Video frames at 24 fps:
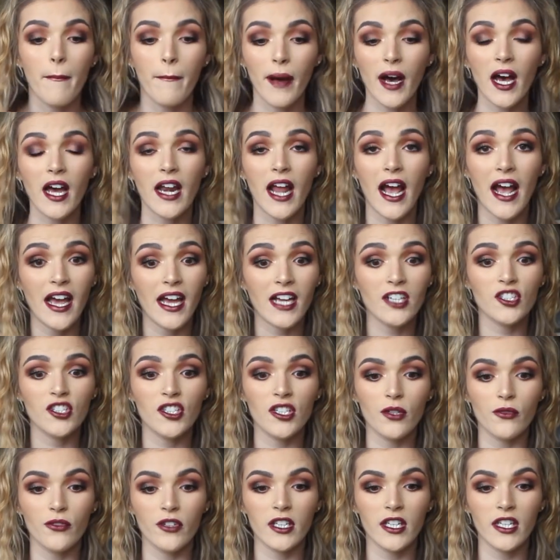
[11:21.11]
But I
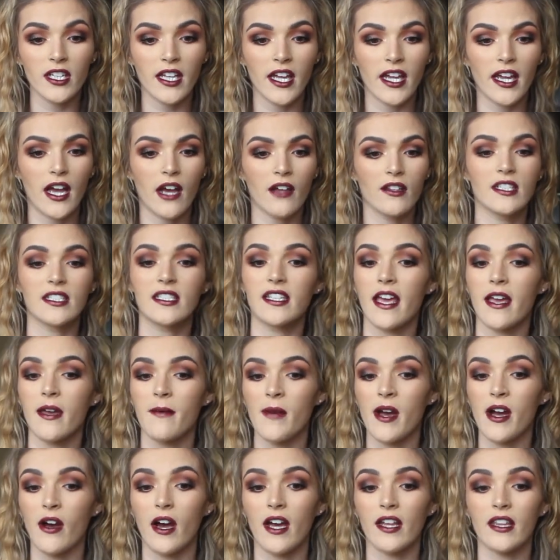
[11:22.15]
actually really like how this came out.